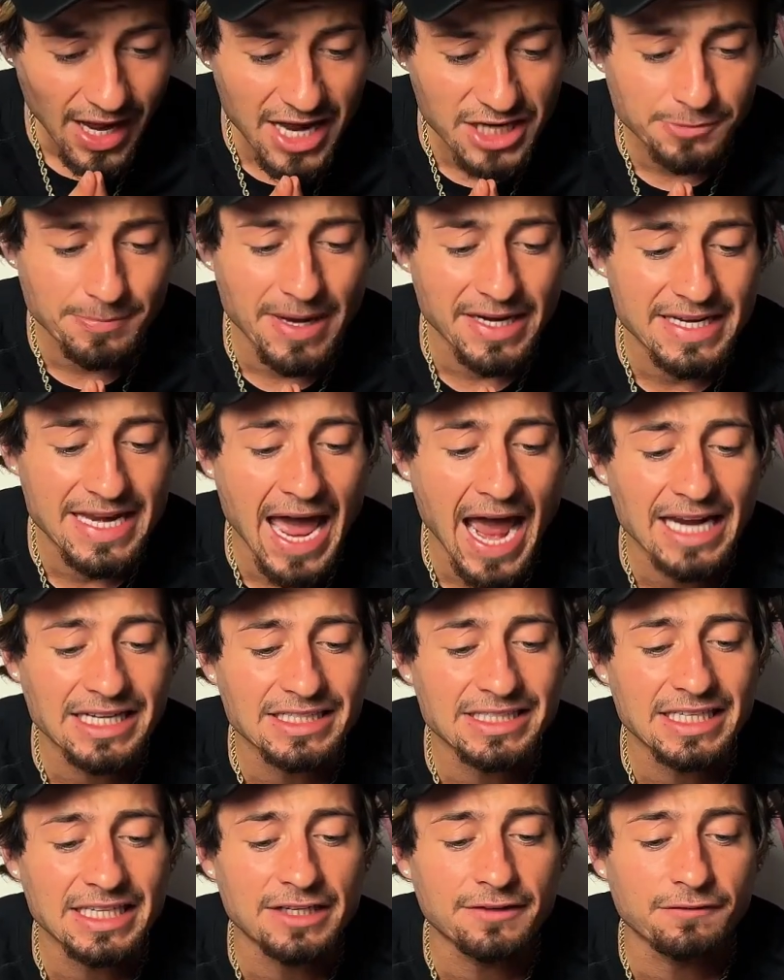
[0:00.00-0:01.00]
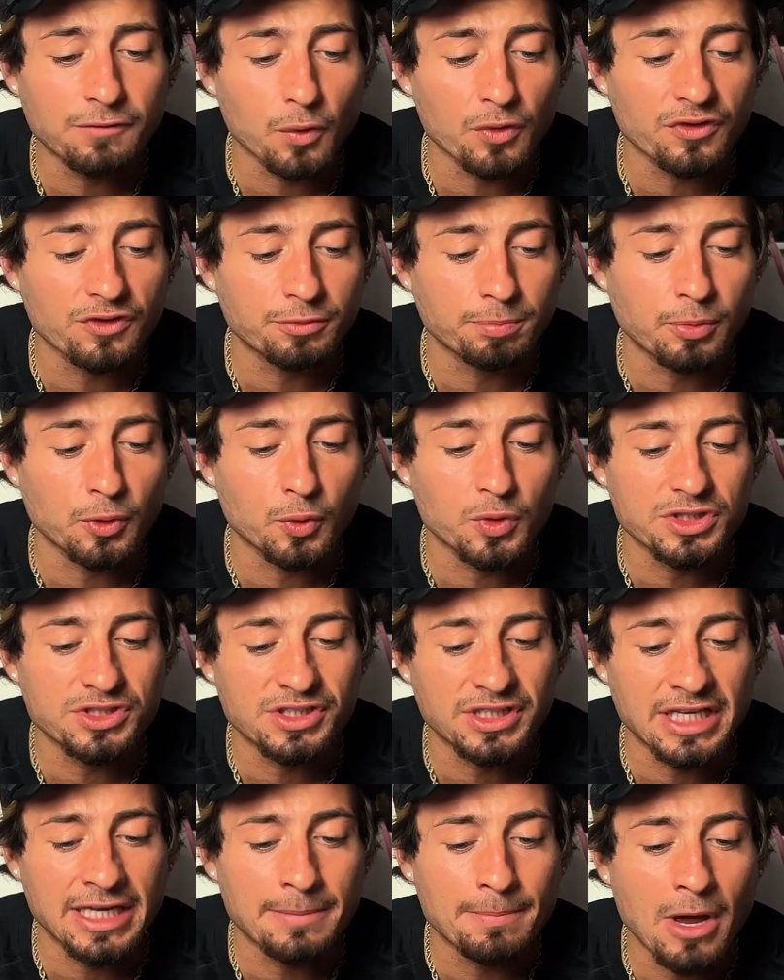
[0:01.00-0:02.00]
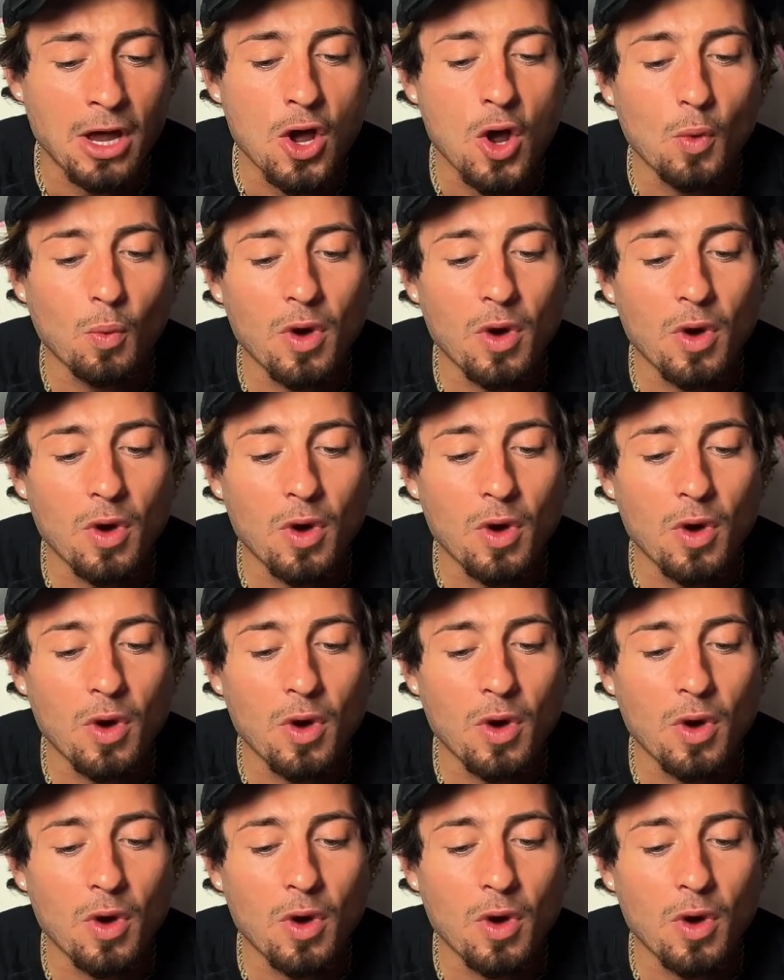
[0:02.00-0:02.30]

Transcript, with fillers: has been 19 for this Bruins team,